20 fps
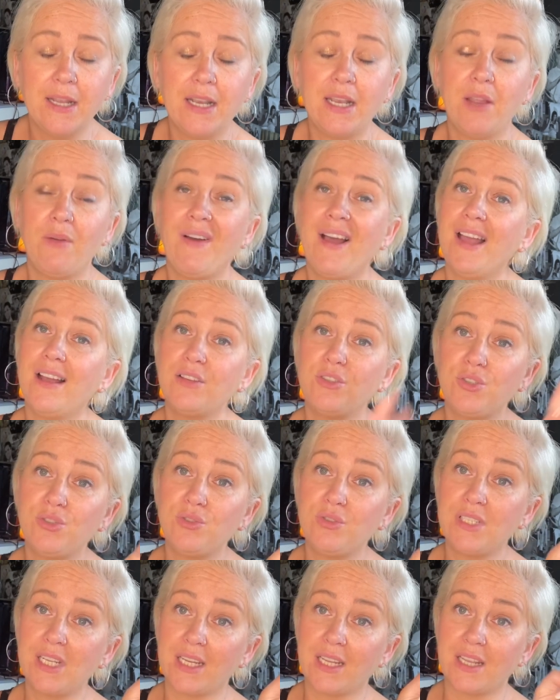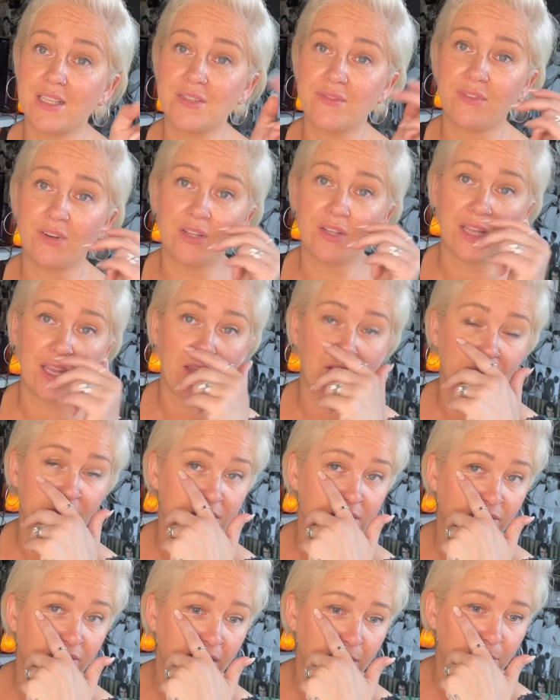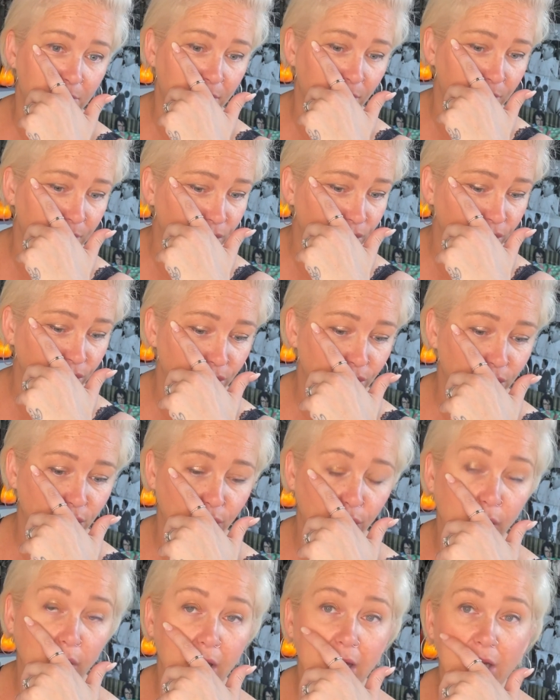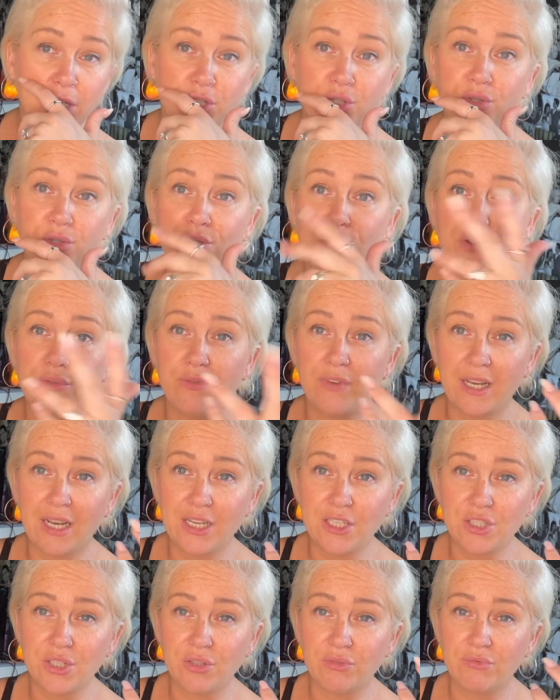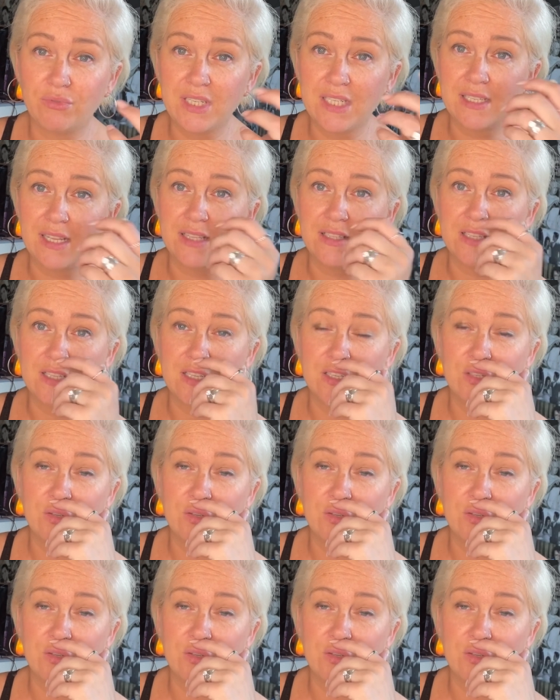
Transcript: Now, I had two tickets for the Elvis event, but we couldn't go due to financial reasons.